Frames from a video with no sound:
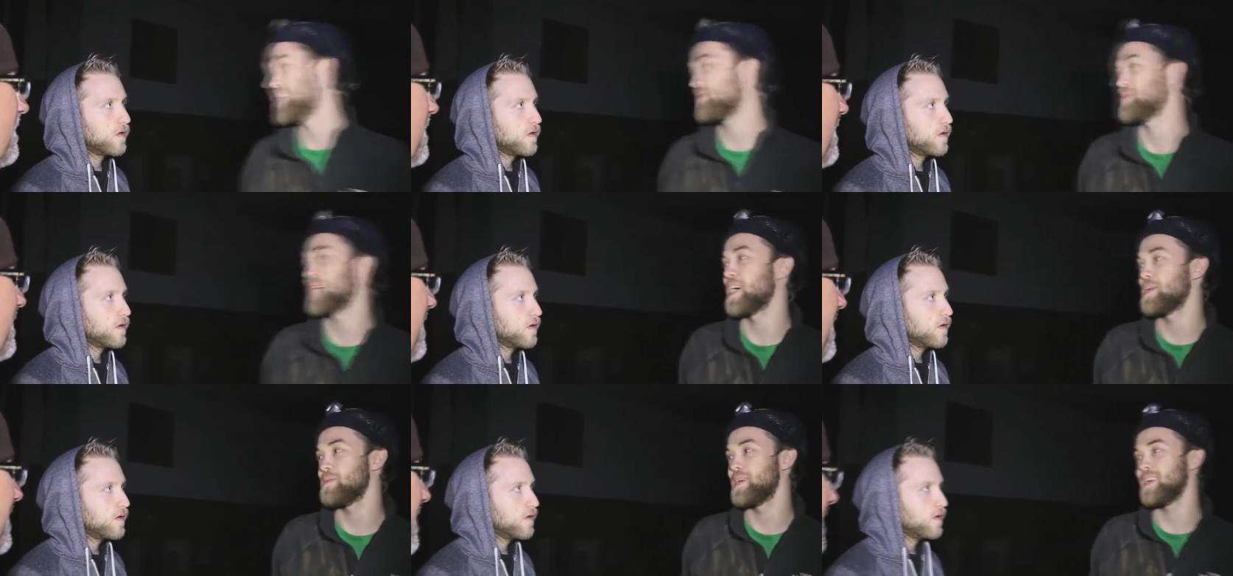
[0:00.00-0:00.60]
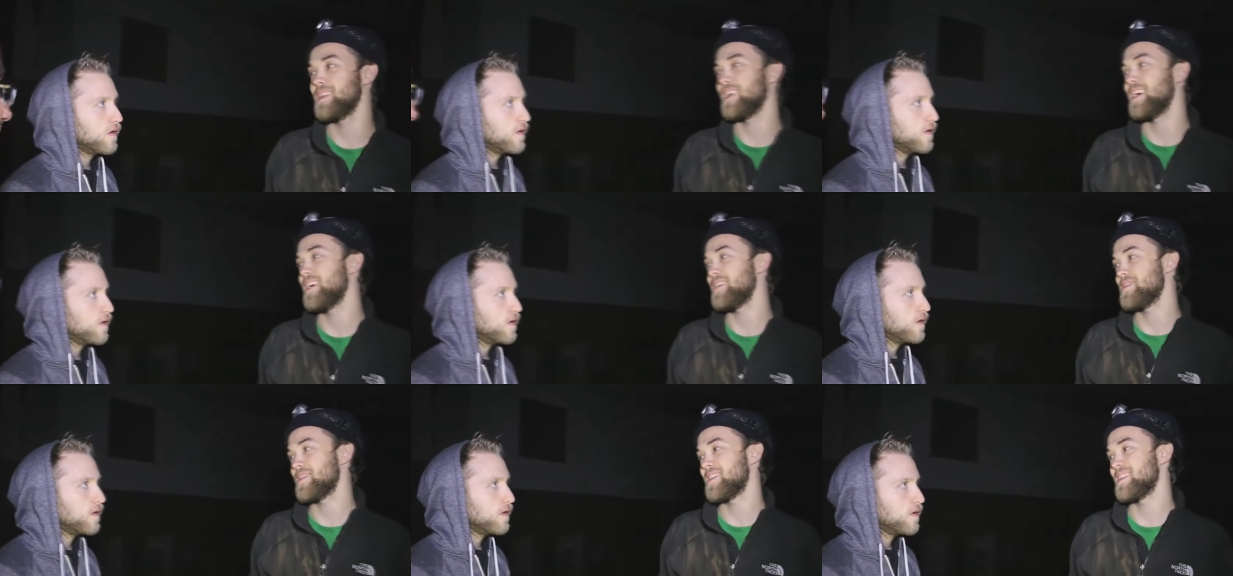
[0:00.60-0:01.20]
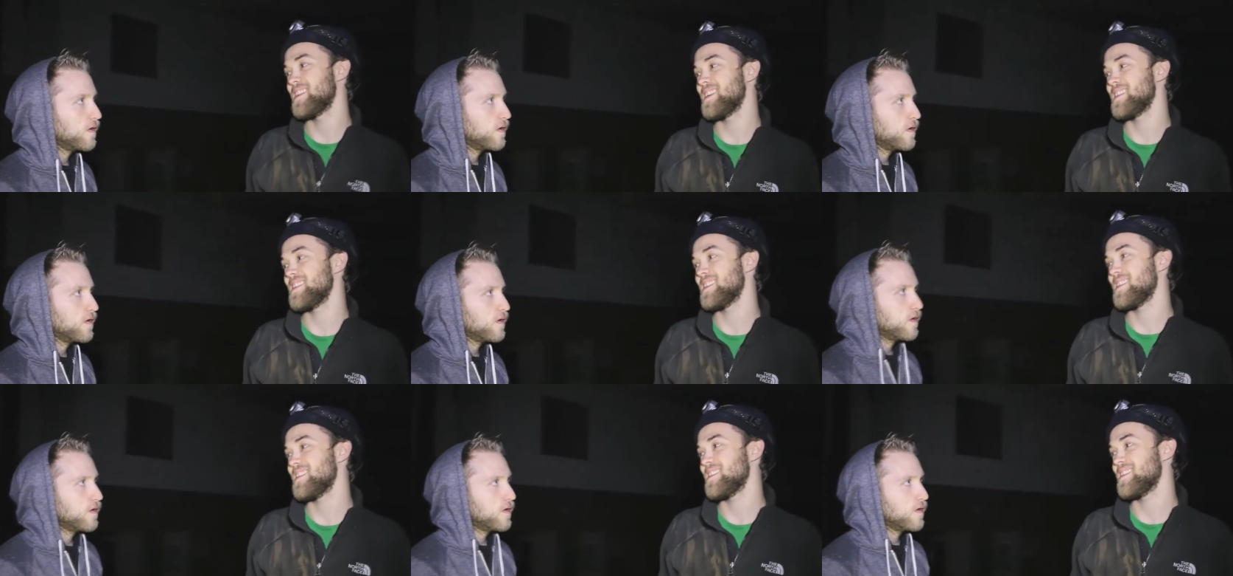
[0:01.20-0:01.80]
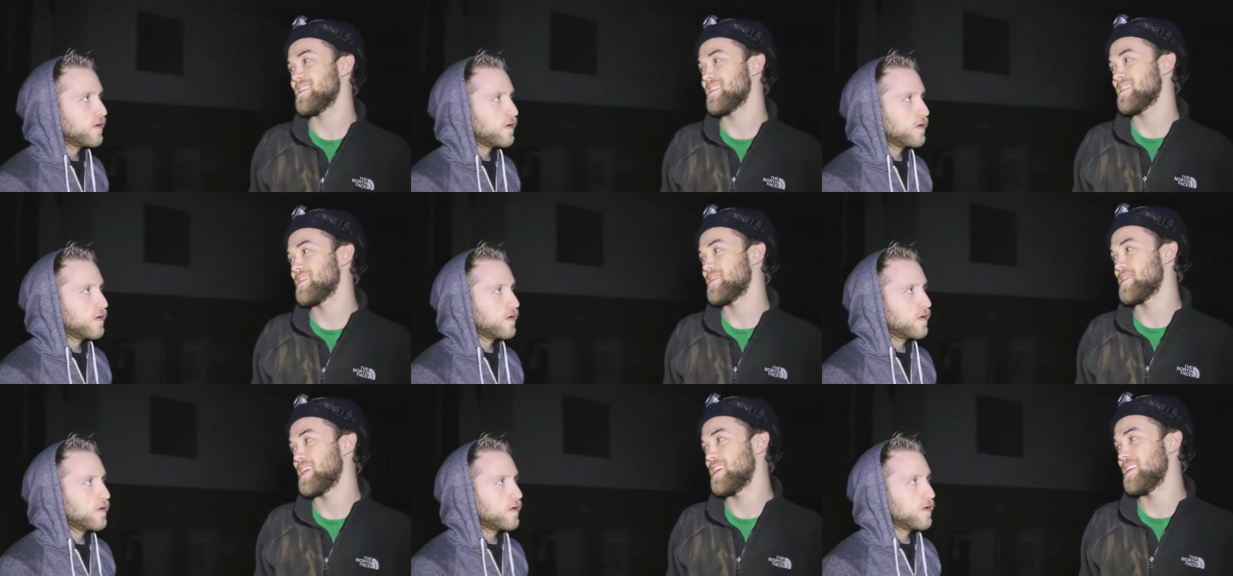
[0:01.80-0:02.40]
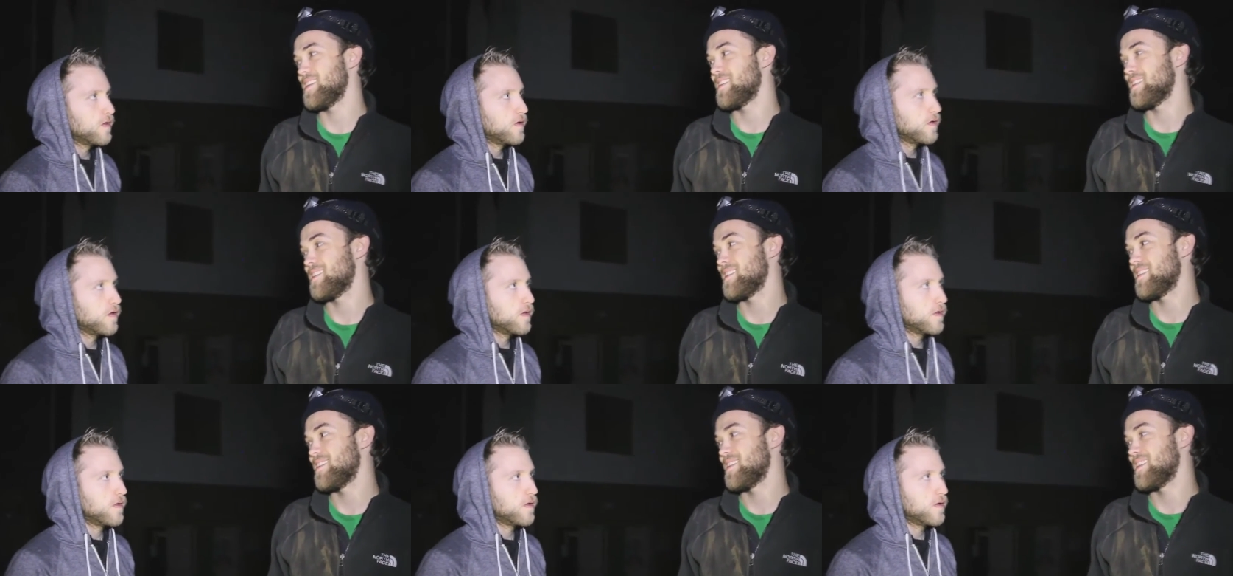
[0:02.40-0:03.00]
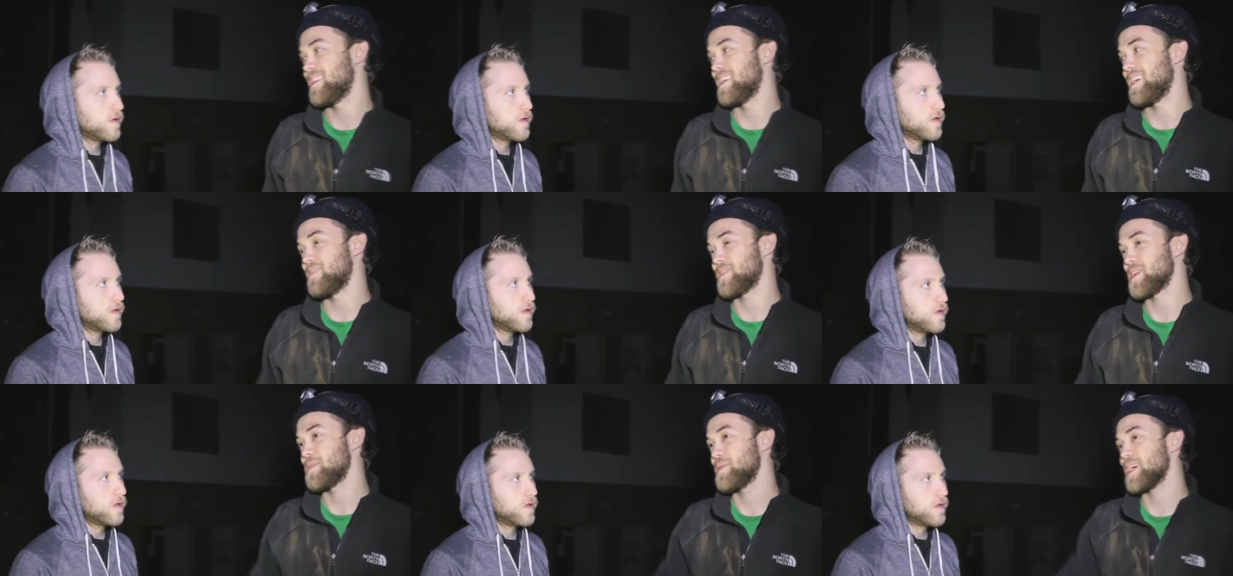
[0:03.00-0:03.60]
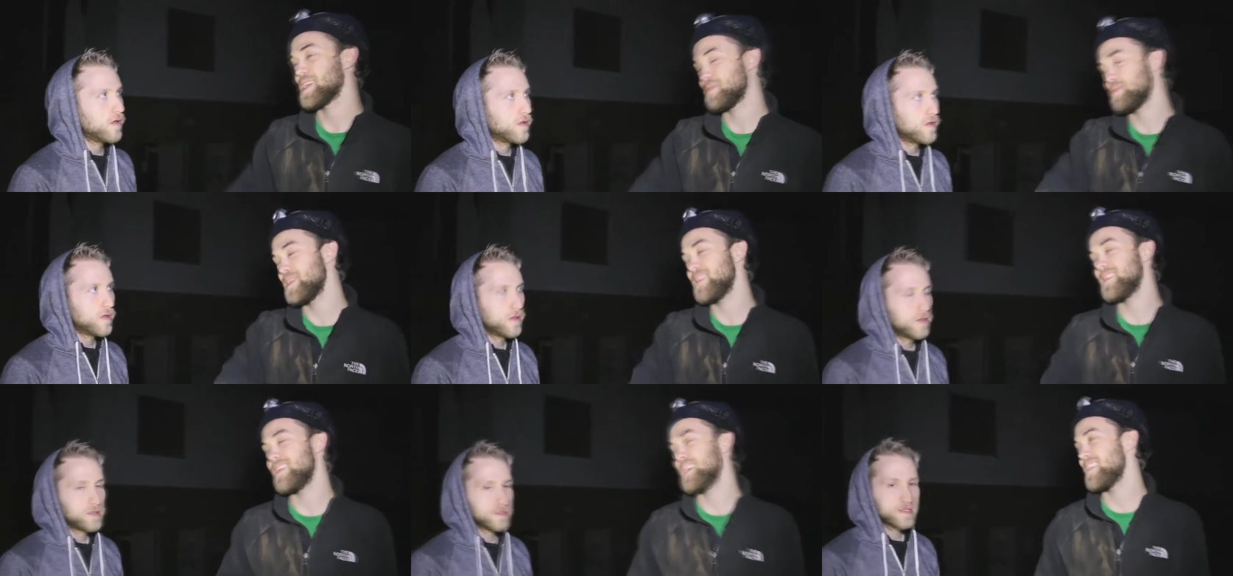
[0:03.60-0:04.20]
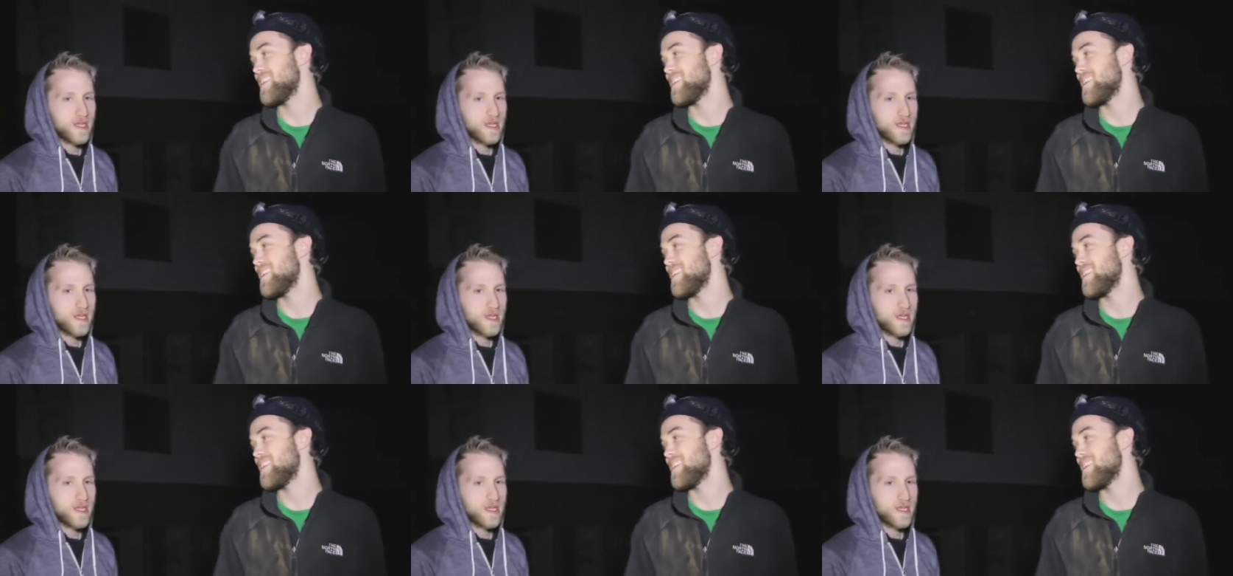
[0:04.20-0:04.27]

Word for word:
Speaker 1: I'm tired of being alive. That's it, right? Yeah. And I have to go back to being dead.